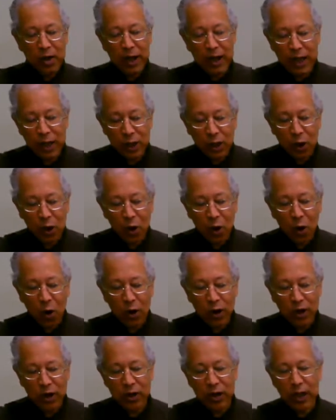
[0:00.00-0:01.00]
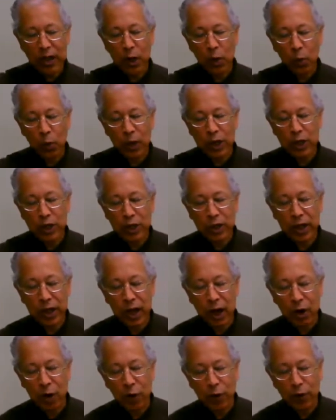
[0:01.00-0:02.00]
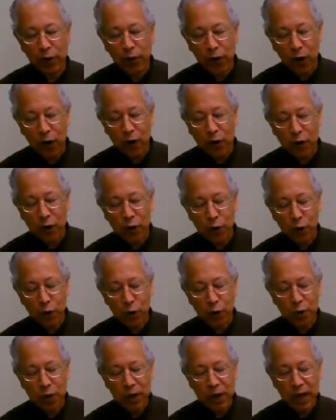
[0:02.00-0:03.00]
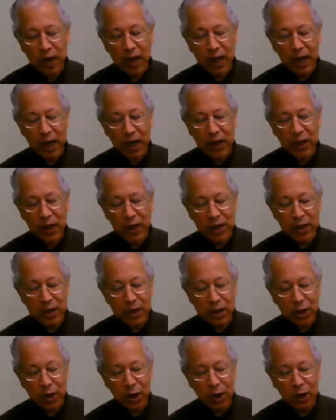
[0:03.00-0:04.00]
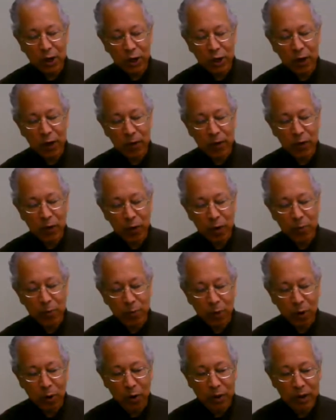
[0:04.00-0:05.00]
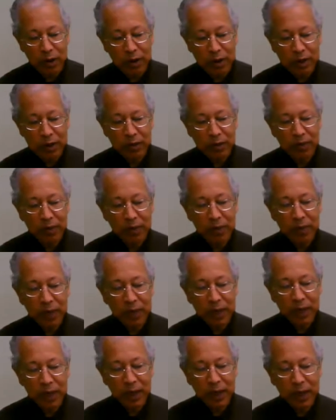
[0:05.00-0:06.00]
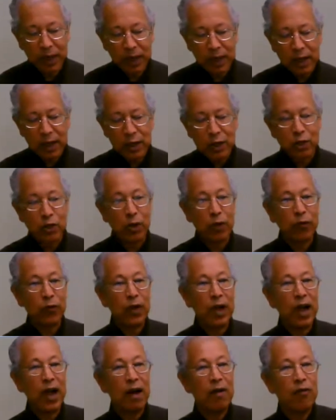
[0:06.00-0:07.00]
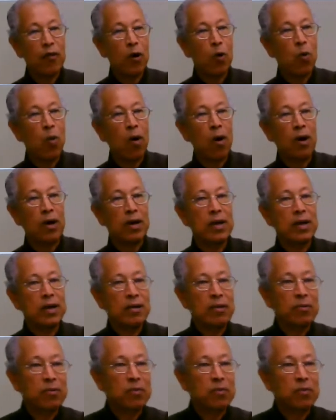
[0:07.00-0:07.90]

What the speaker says: in the order in which they are referred to in the discussion of the report. So if you have a 1